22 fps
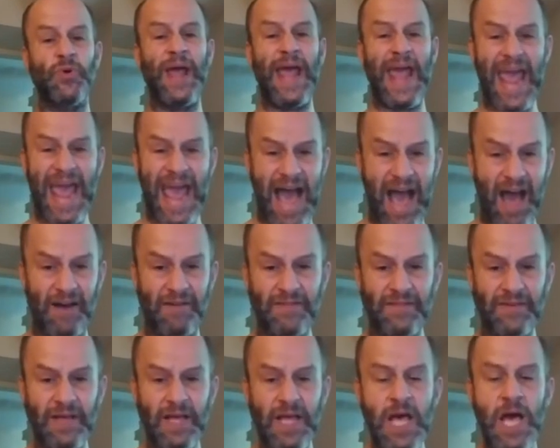
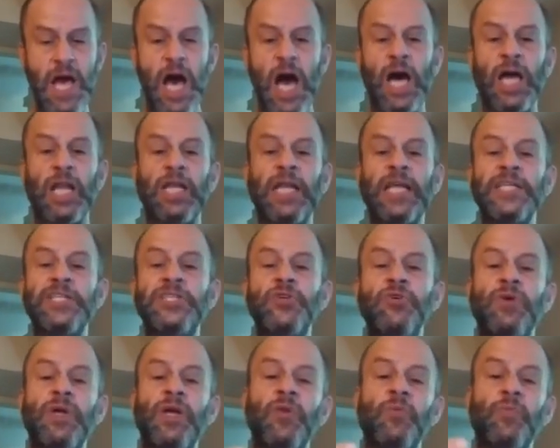have, unless
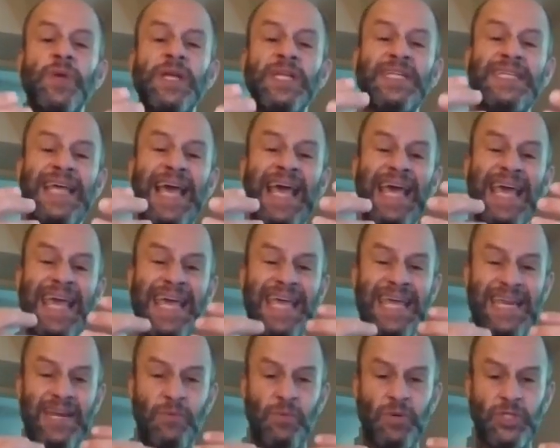you can
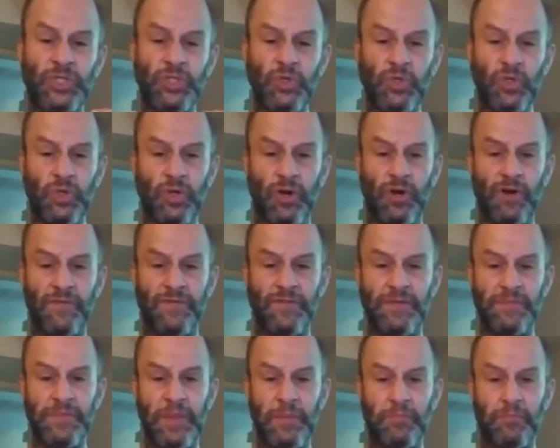retain what you learned
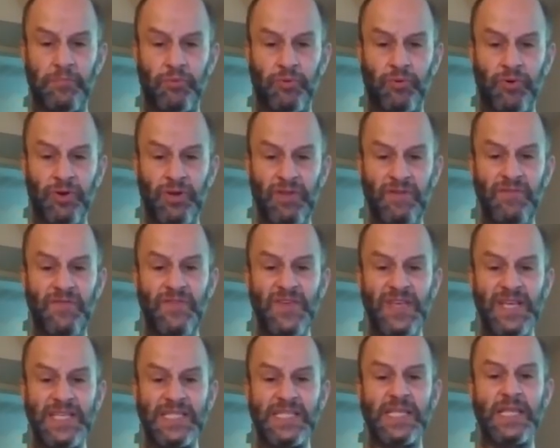from the
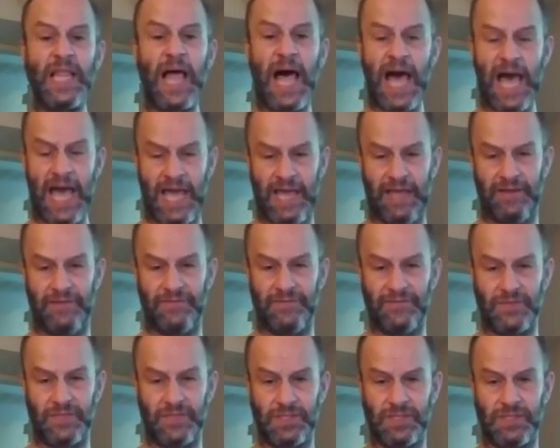previous
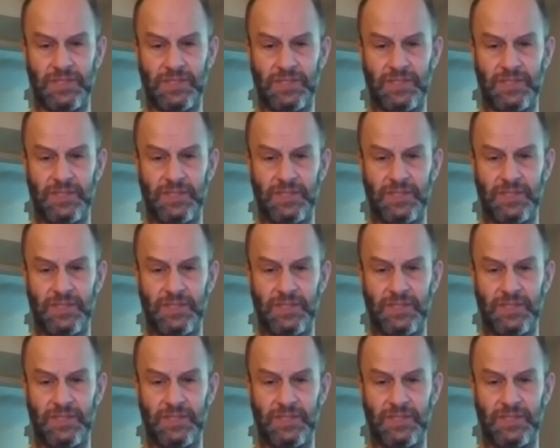lives.